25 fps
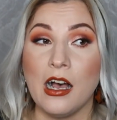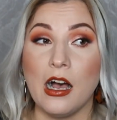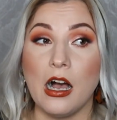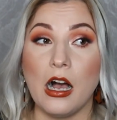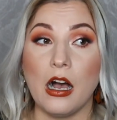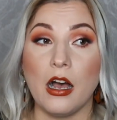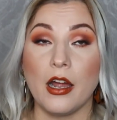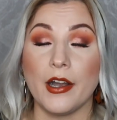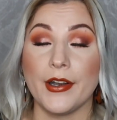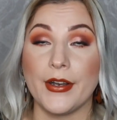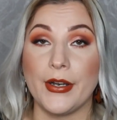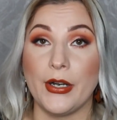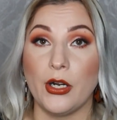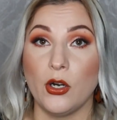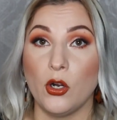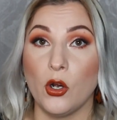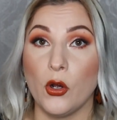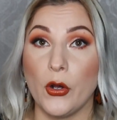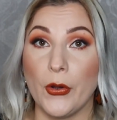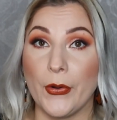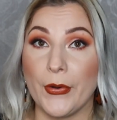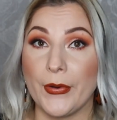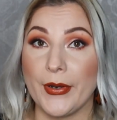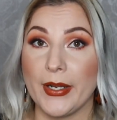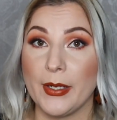are
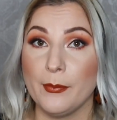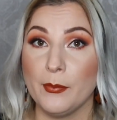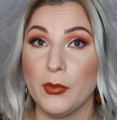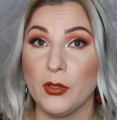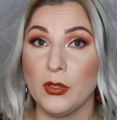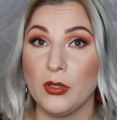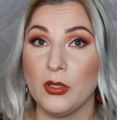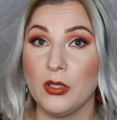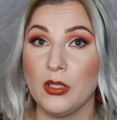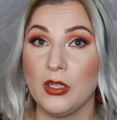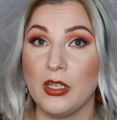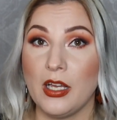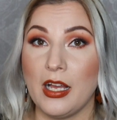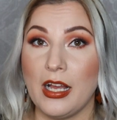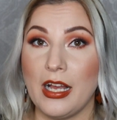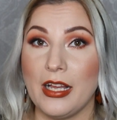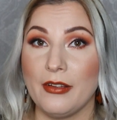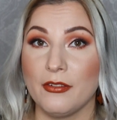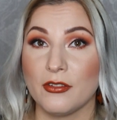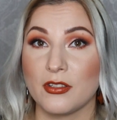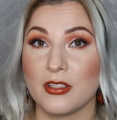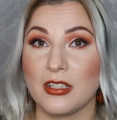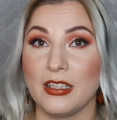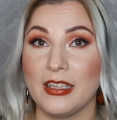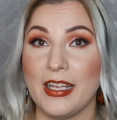horrible.
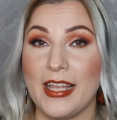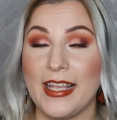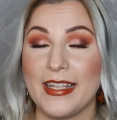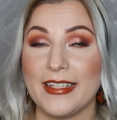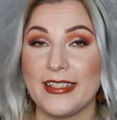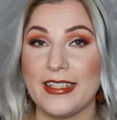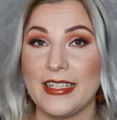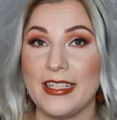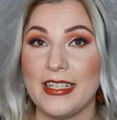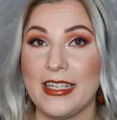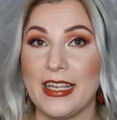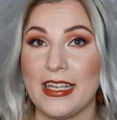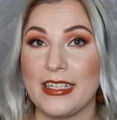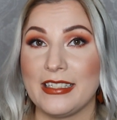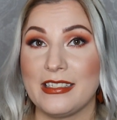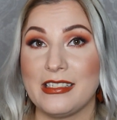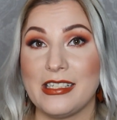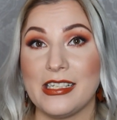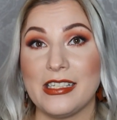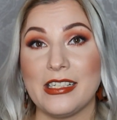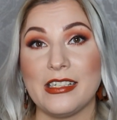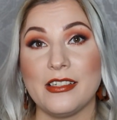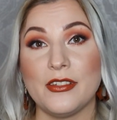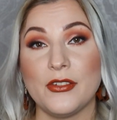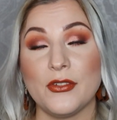I was lazy and
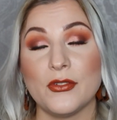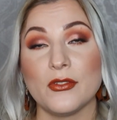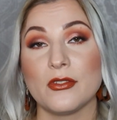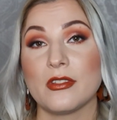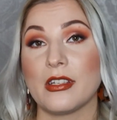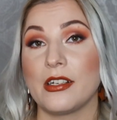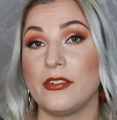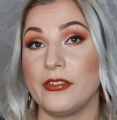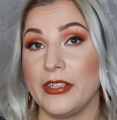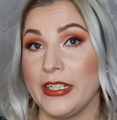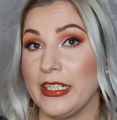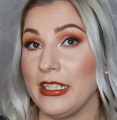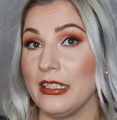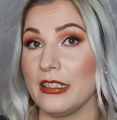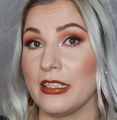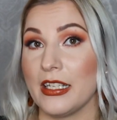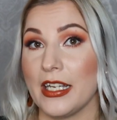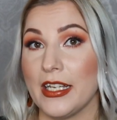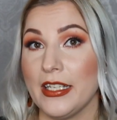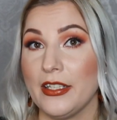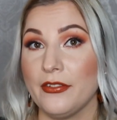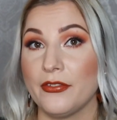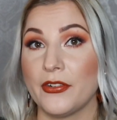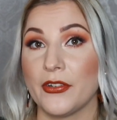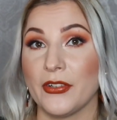didn't use a ring
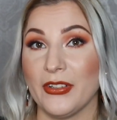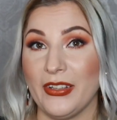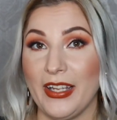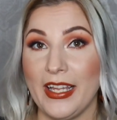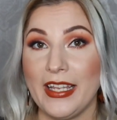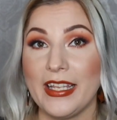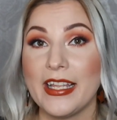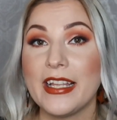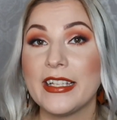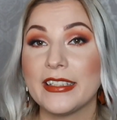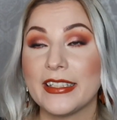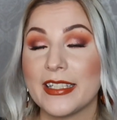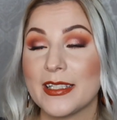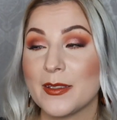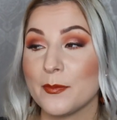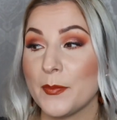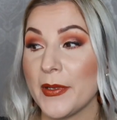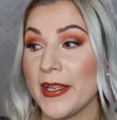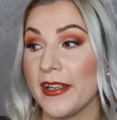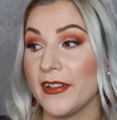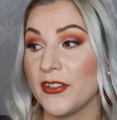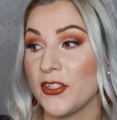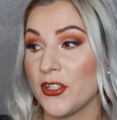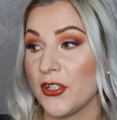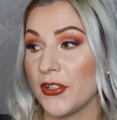light for taking these
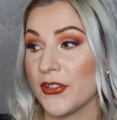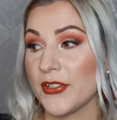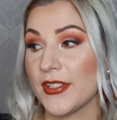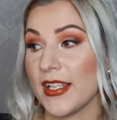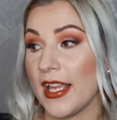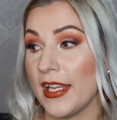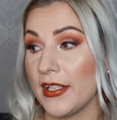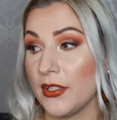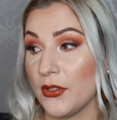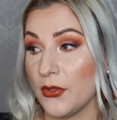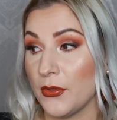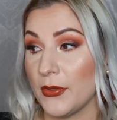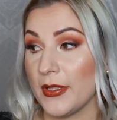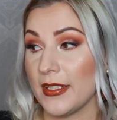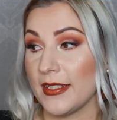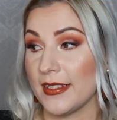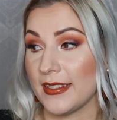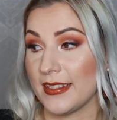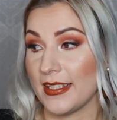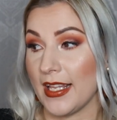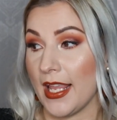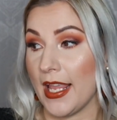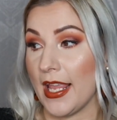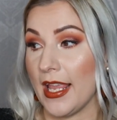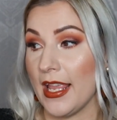pictures, and you can
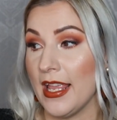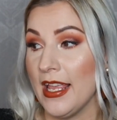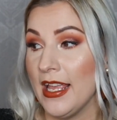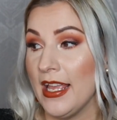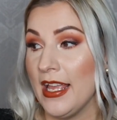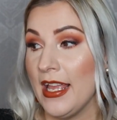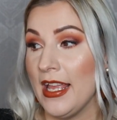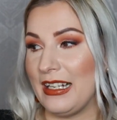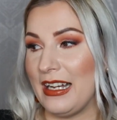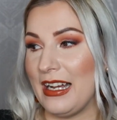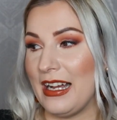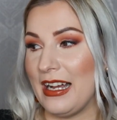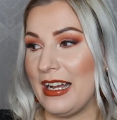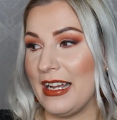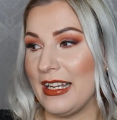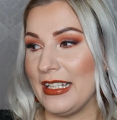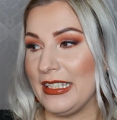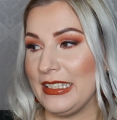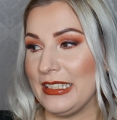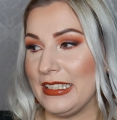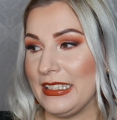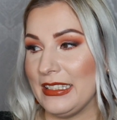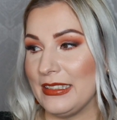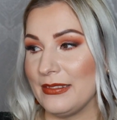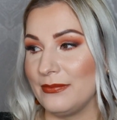see
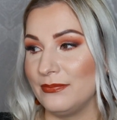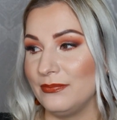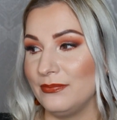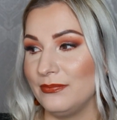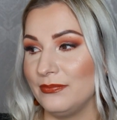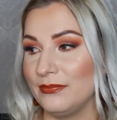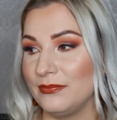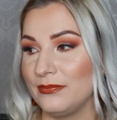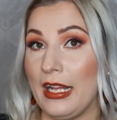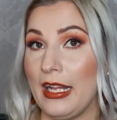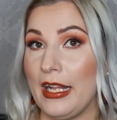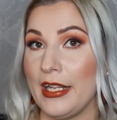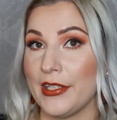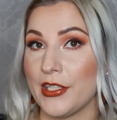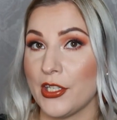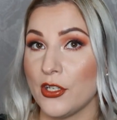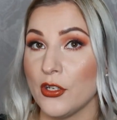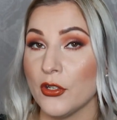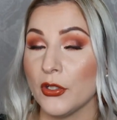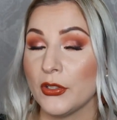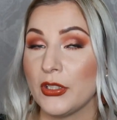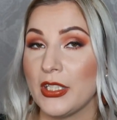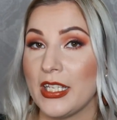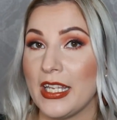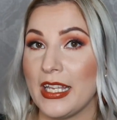I had
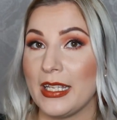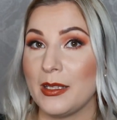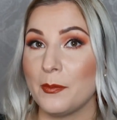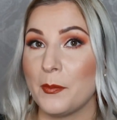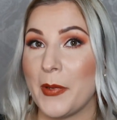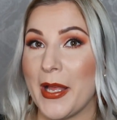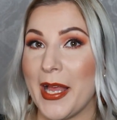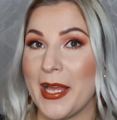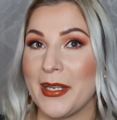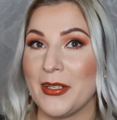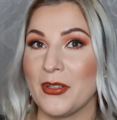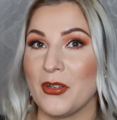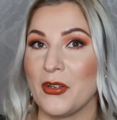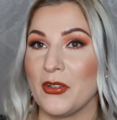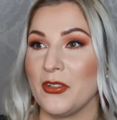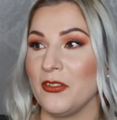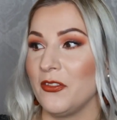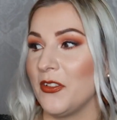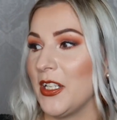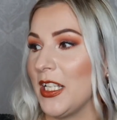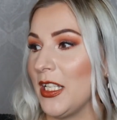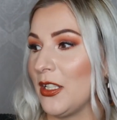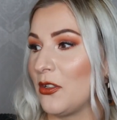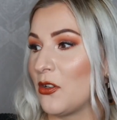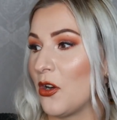not hit pan on
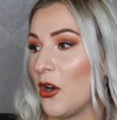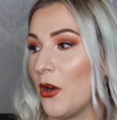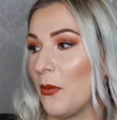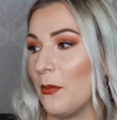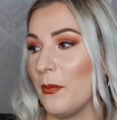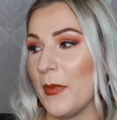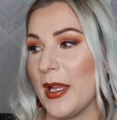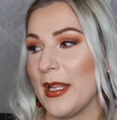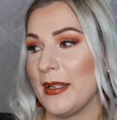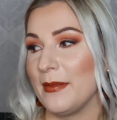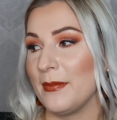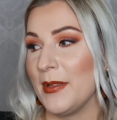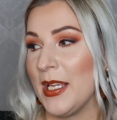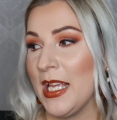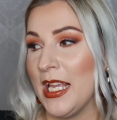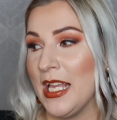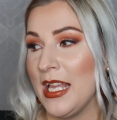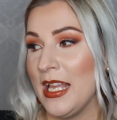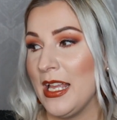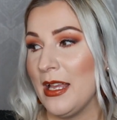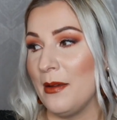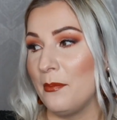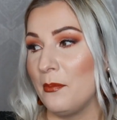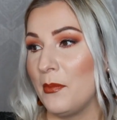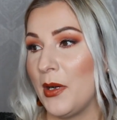Wilkommen
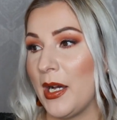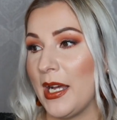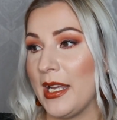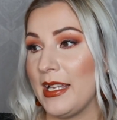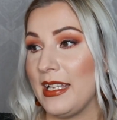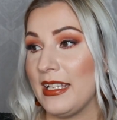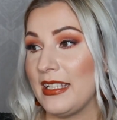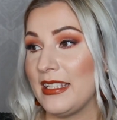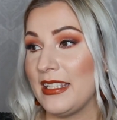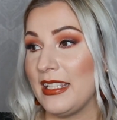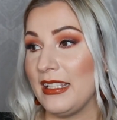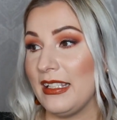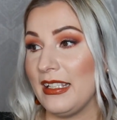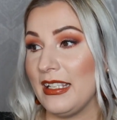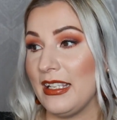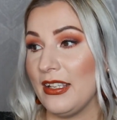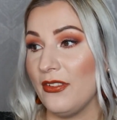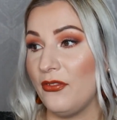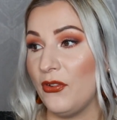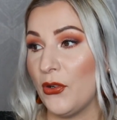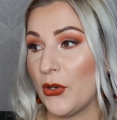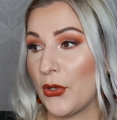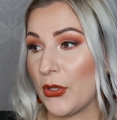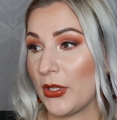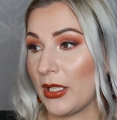by the
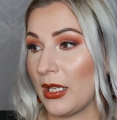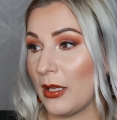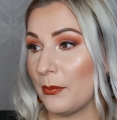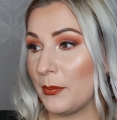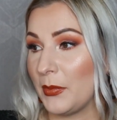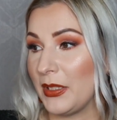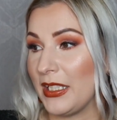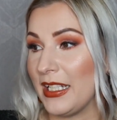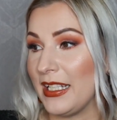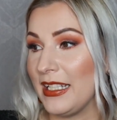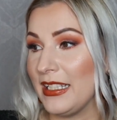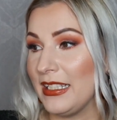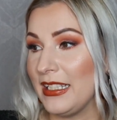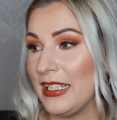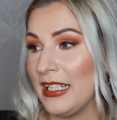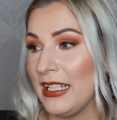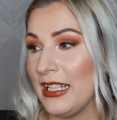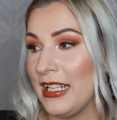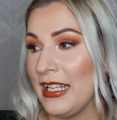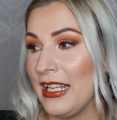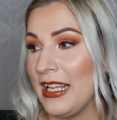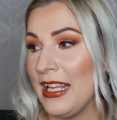fourth update.